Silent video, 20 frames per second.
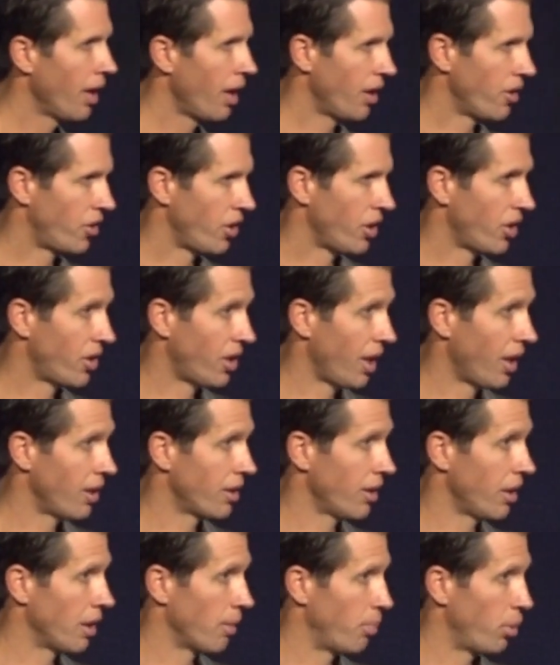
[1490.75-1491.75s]
And she
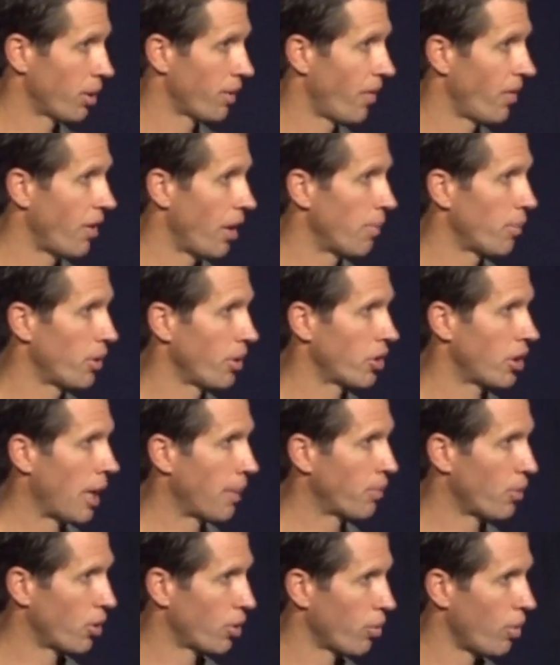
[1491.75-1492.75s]
says in the book of Numbers,
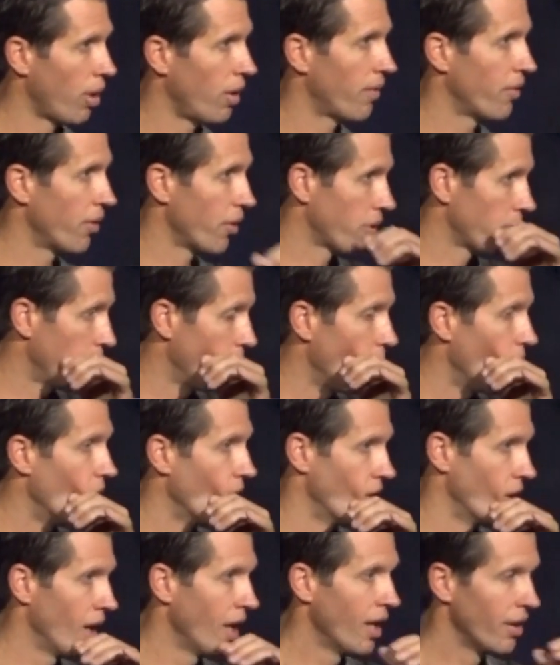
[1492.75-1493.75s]
chapter 12, verse
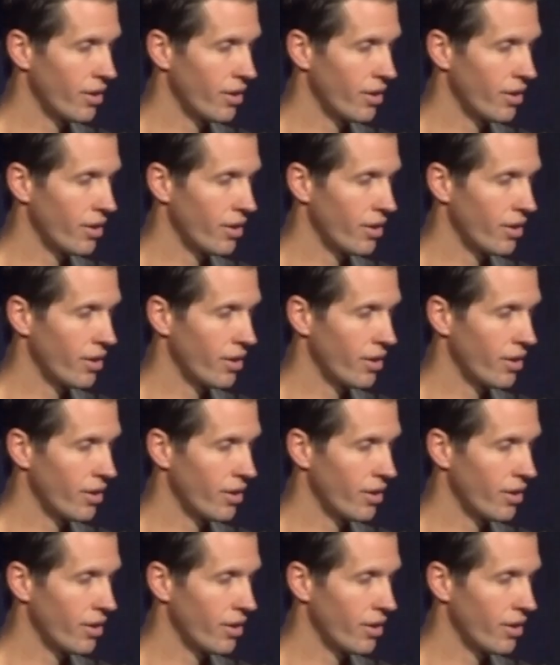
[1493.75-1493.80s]
1,